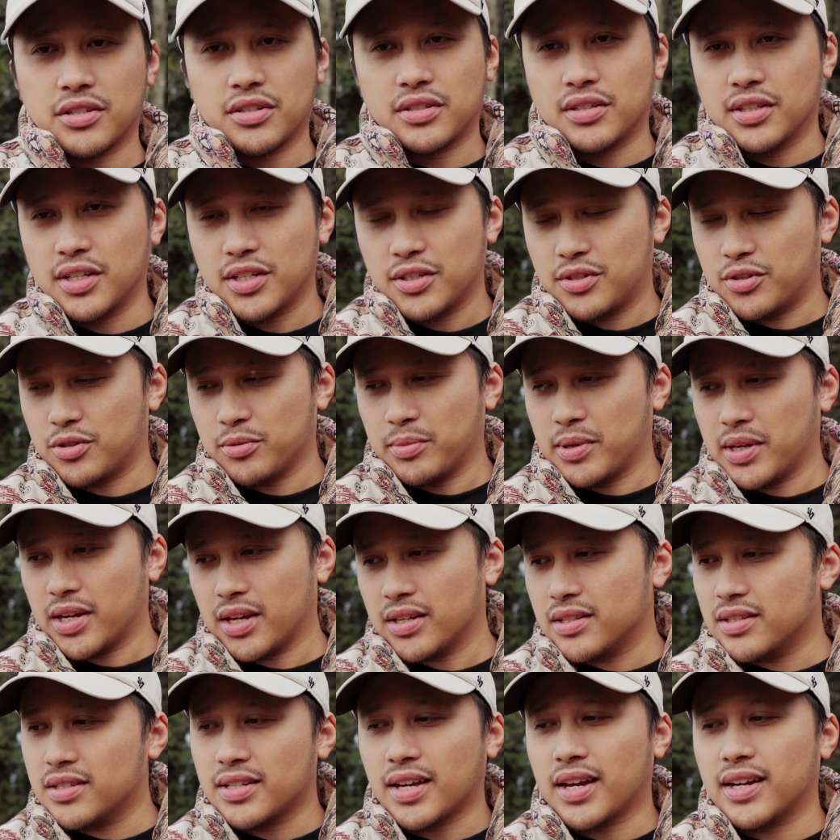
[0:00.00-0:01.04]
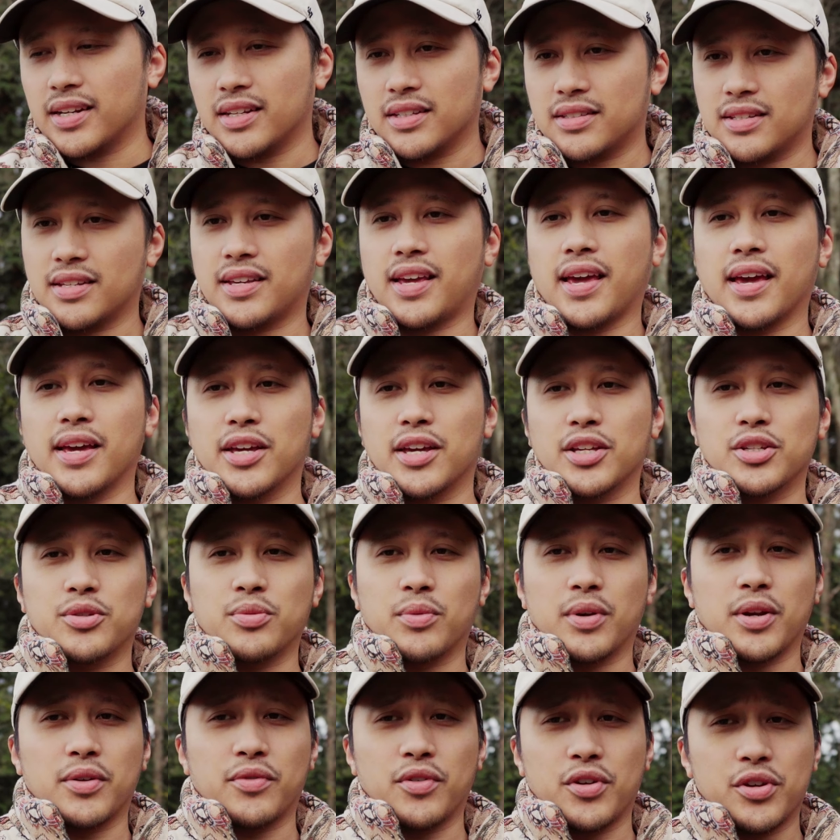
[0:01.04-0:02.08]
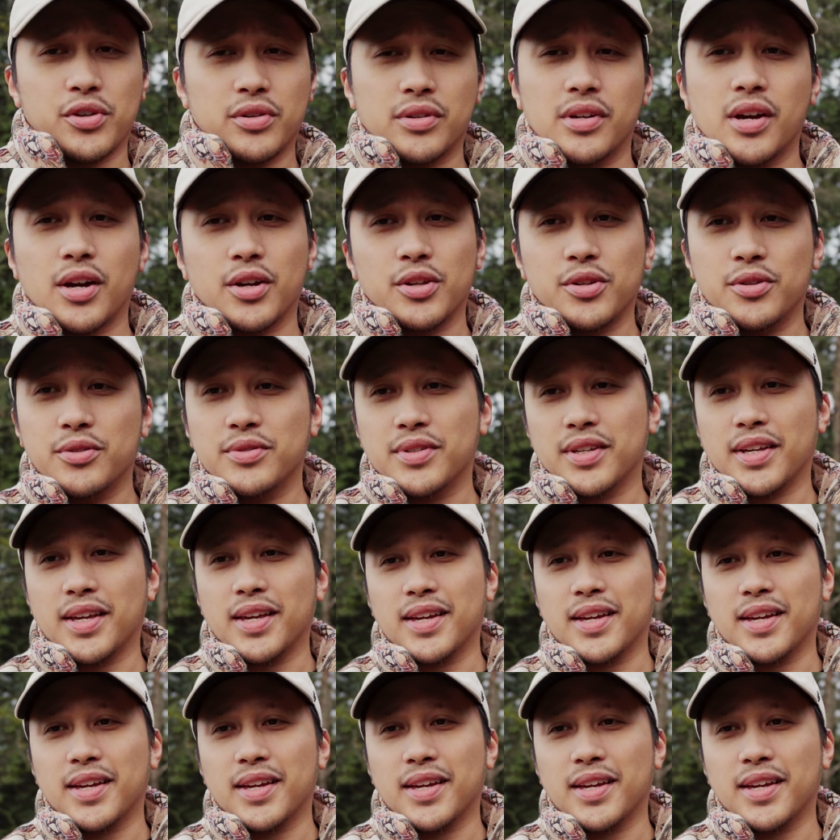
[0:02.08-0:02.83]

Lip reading: just needs to be inside its case whenever you're not using